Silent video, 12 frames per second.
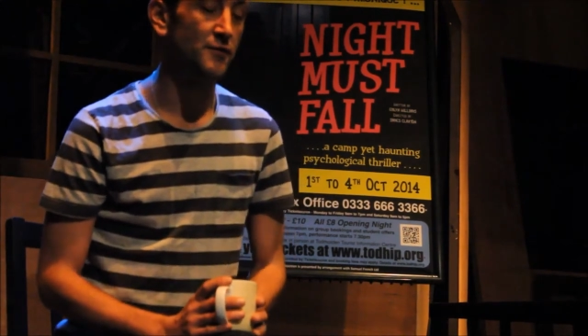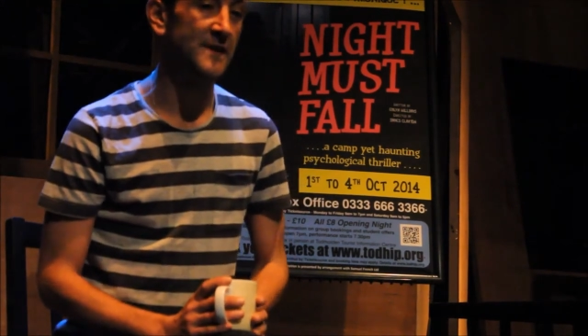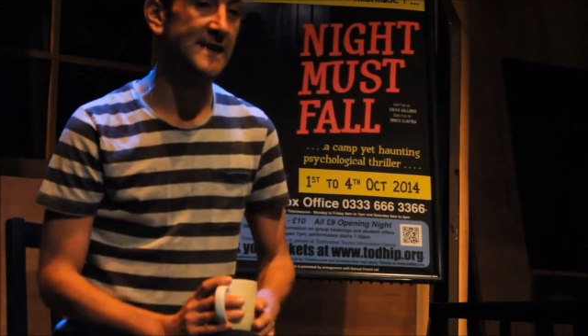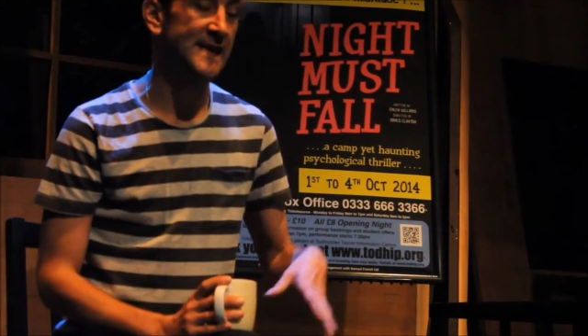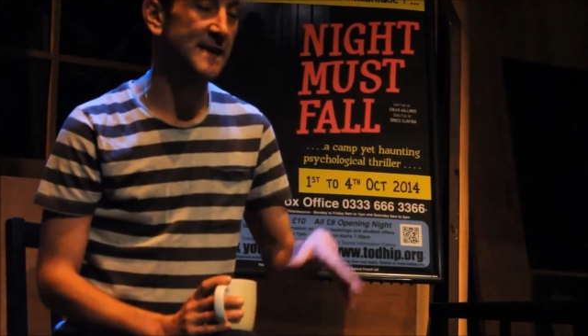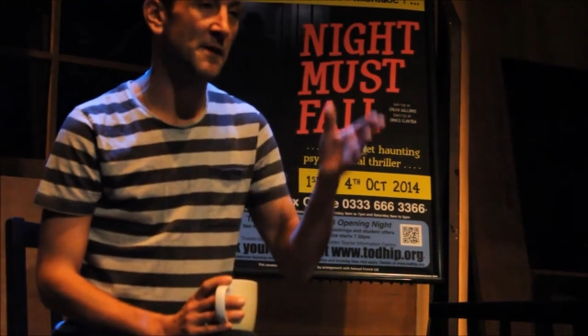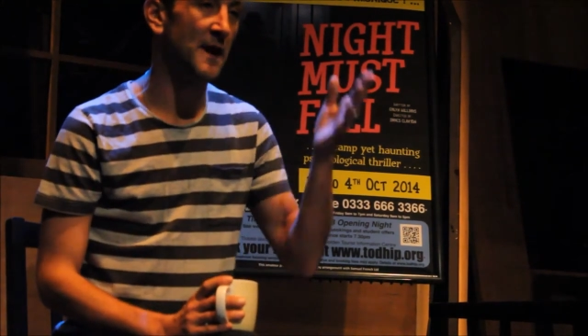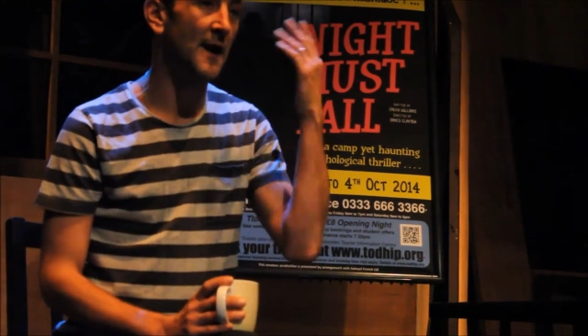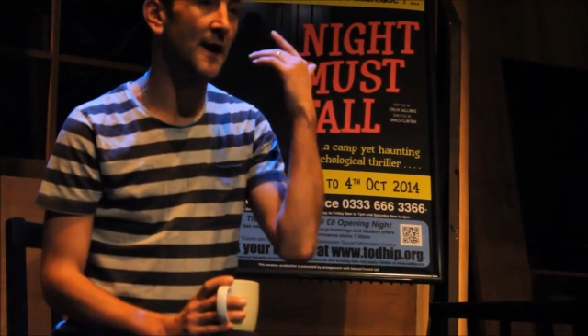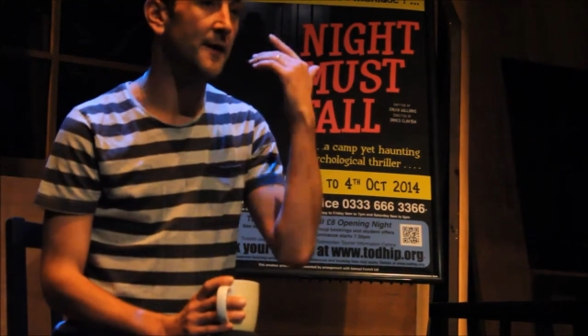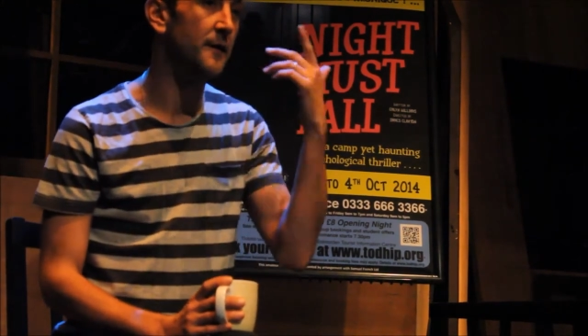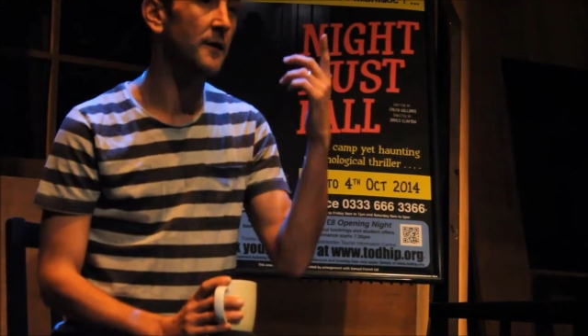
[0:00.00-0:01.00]
reading it in my
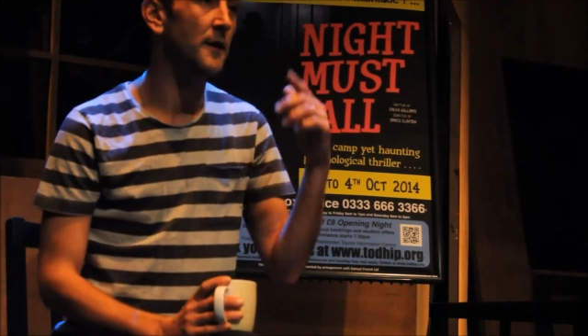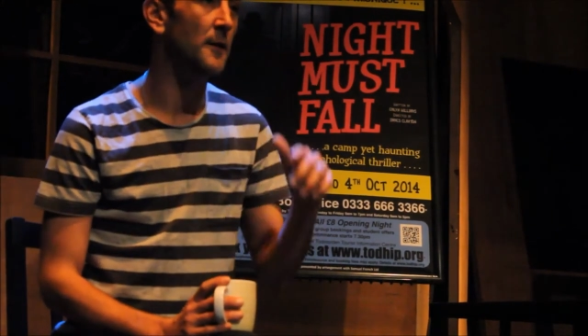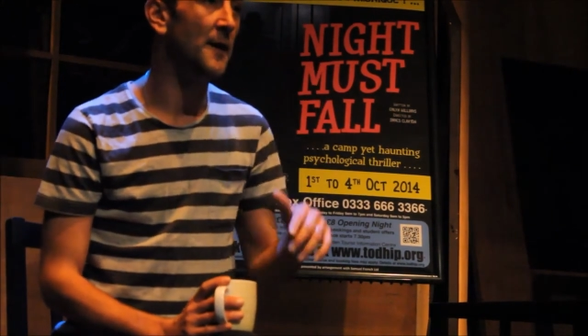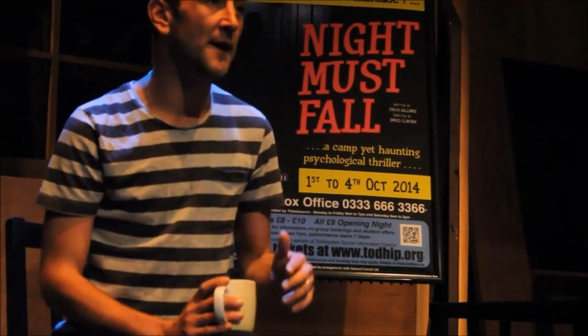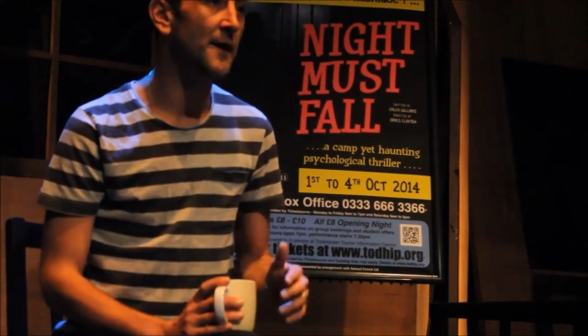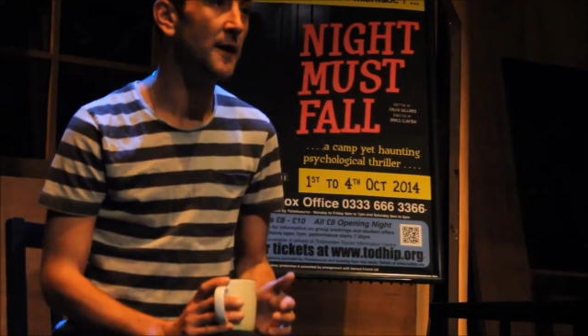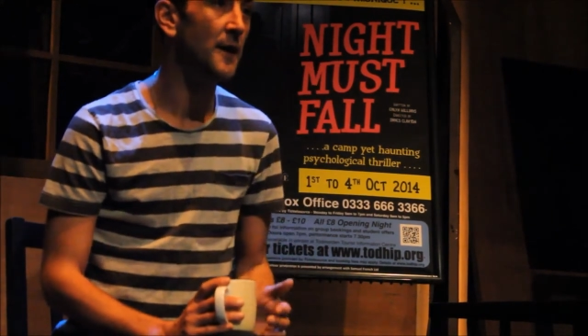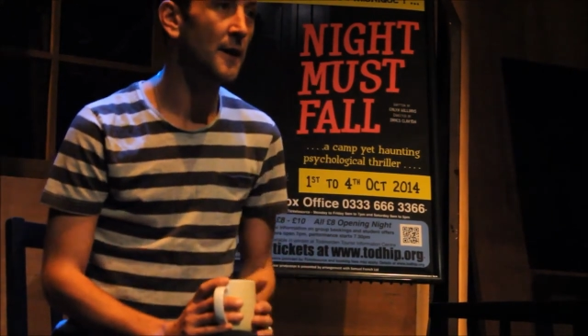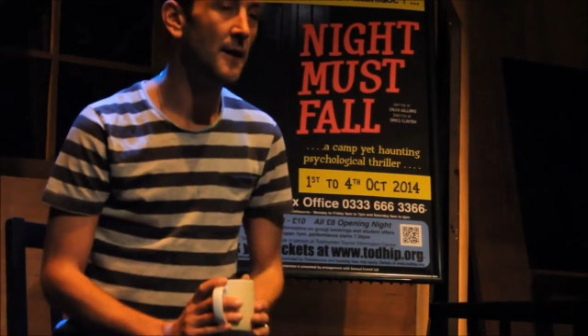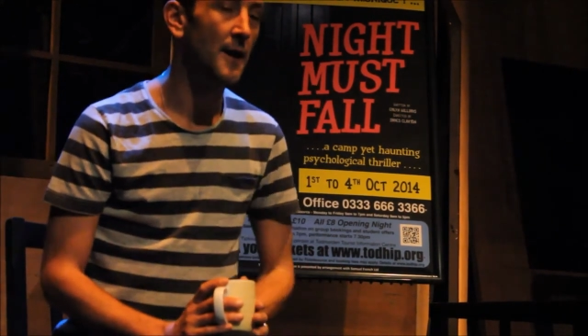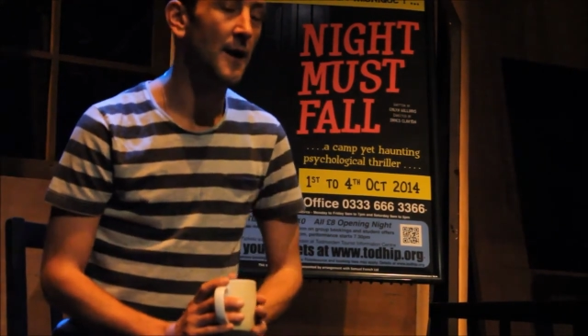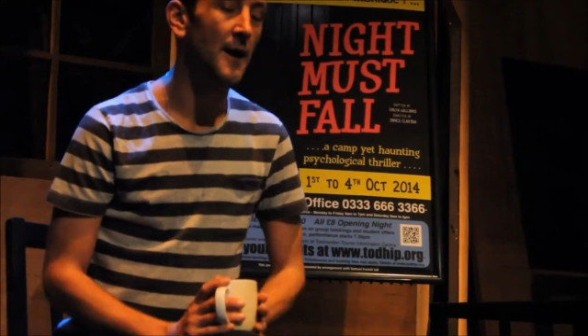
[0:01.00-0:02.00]
head
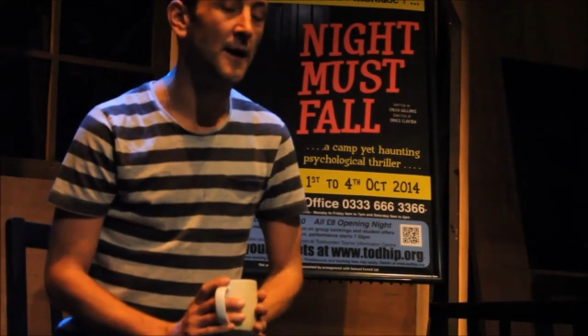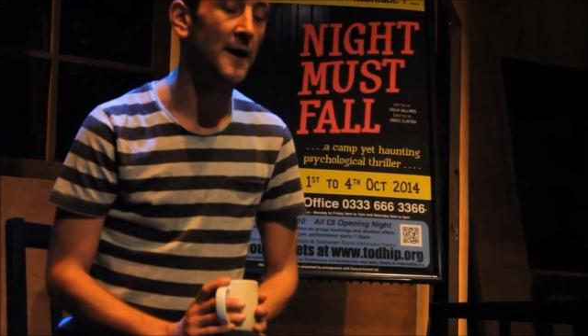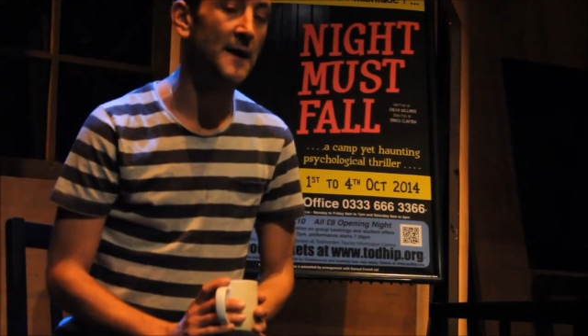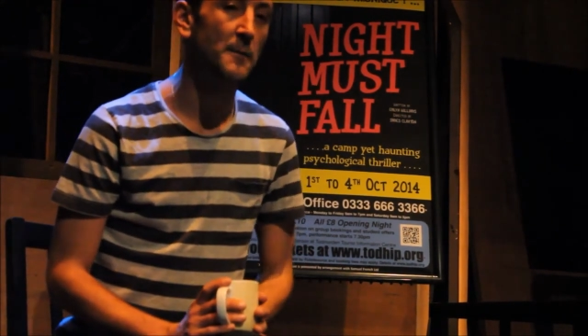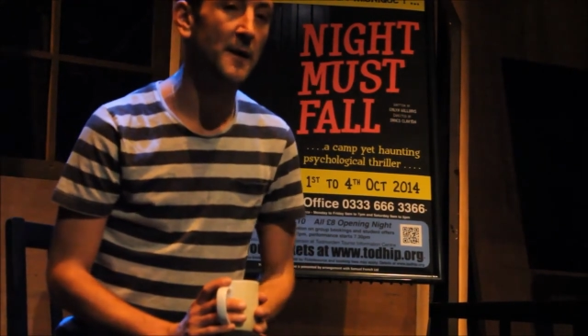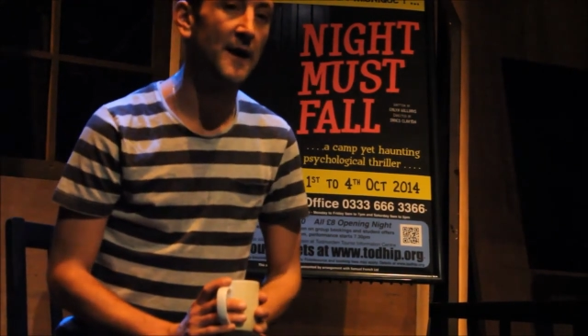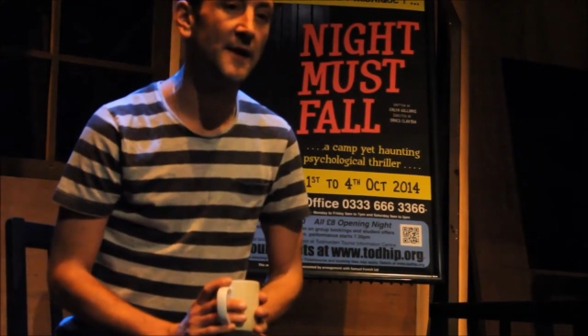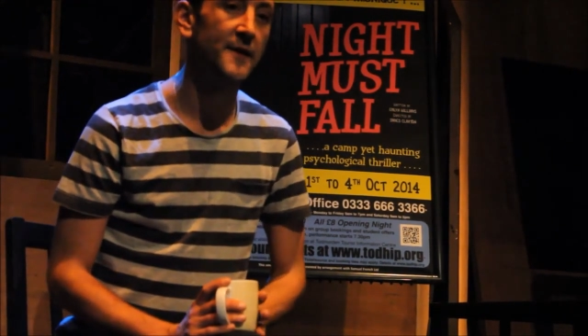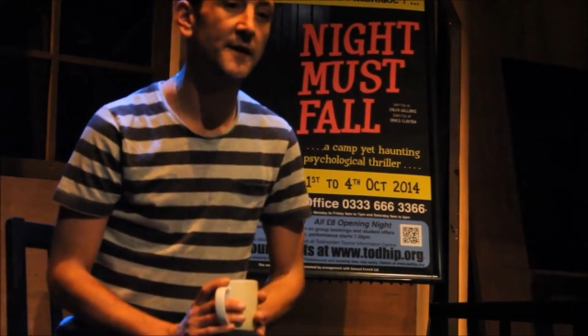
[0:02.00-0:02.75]
in bed.